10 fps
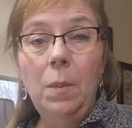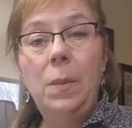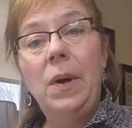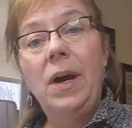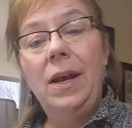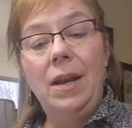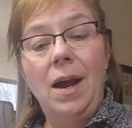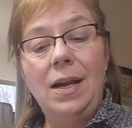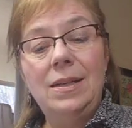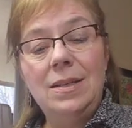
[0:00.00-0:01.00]
but
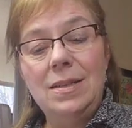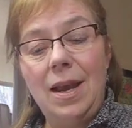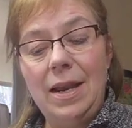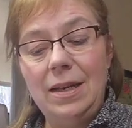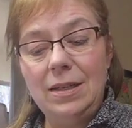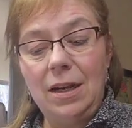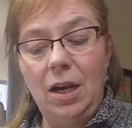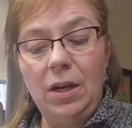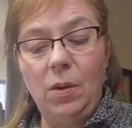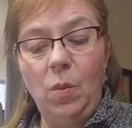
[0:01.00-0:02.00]
I decided to
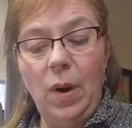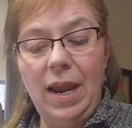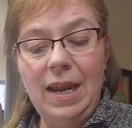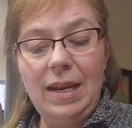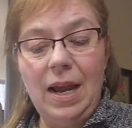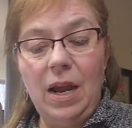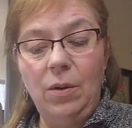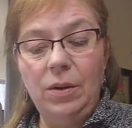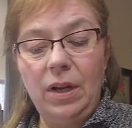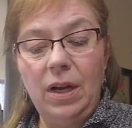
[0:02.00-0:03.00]
cut it way
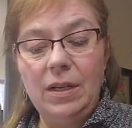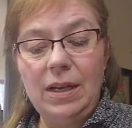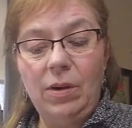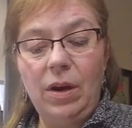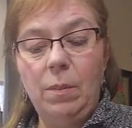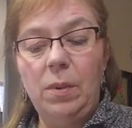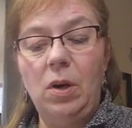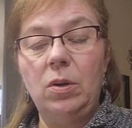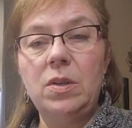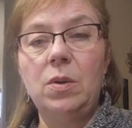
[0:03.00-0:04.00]
down to cut down on
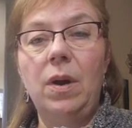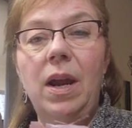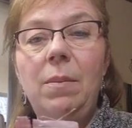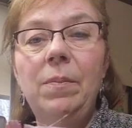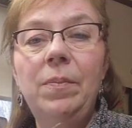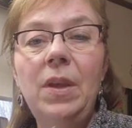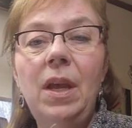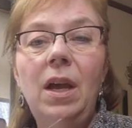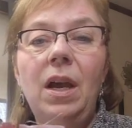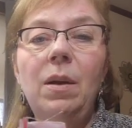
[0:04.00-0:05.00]
bulk. So I'm
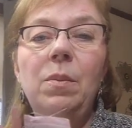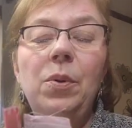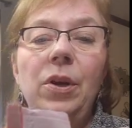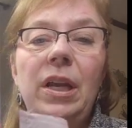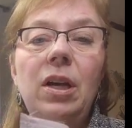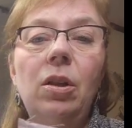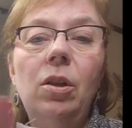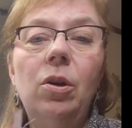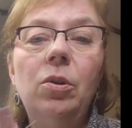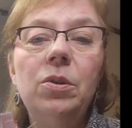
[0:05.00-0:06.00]
pretty
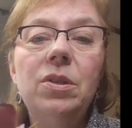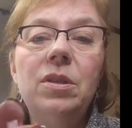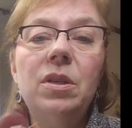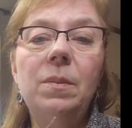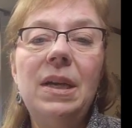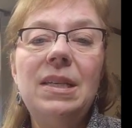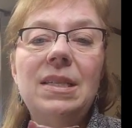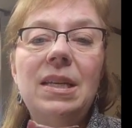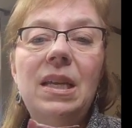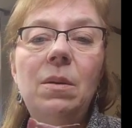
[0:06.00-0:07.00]
close to my
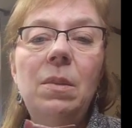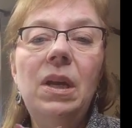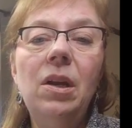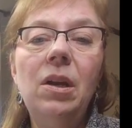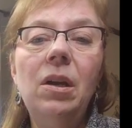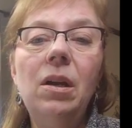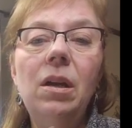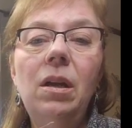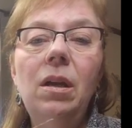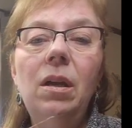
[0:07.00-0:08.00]
seam here.
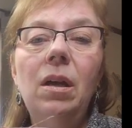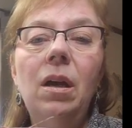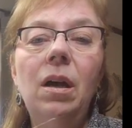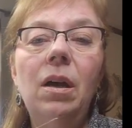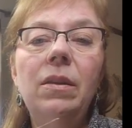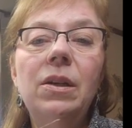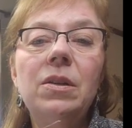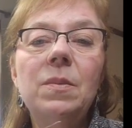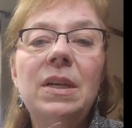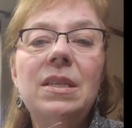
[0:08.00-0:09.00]

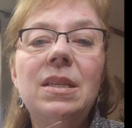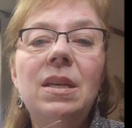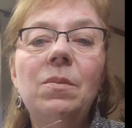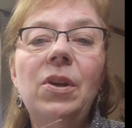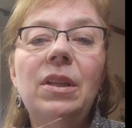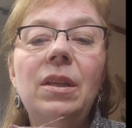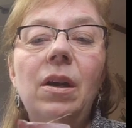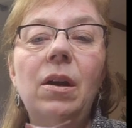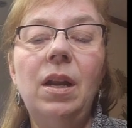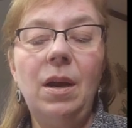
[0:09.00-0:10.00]
There's my seam right
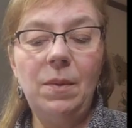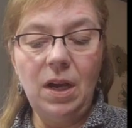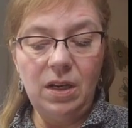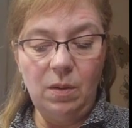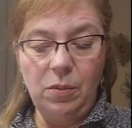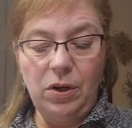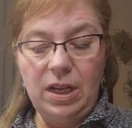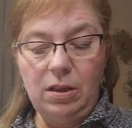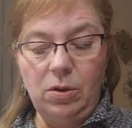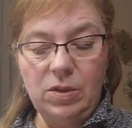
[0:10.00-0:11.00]
there, and I'm cutting it pretty
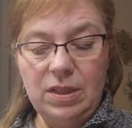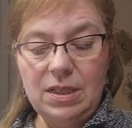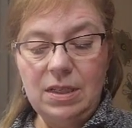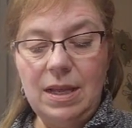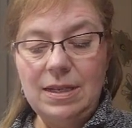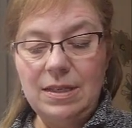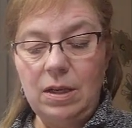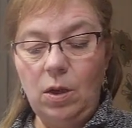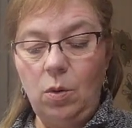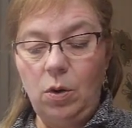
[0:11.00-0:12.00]
close. It's less
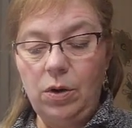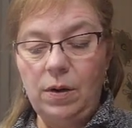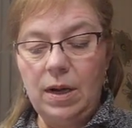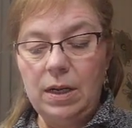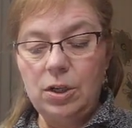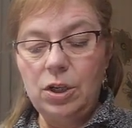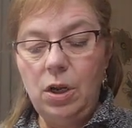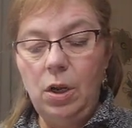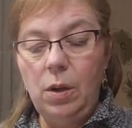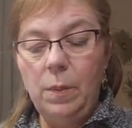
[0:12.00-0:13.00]
than 1/4 inch,
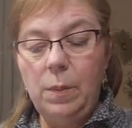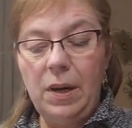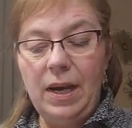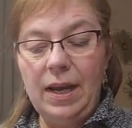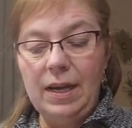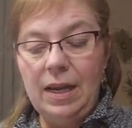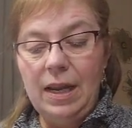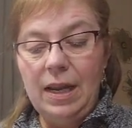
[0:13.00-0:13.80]
but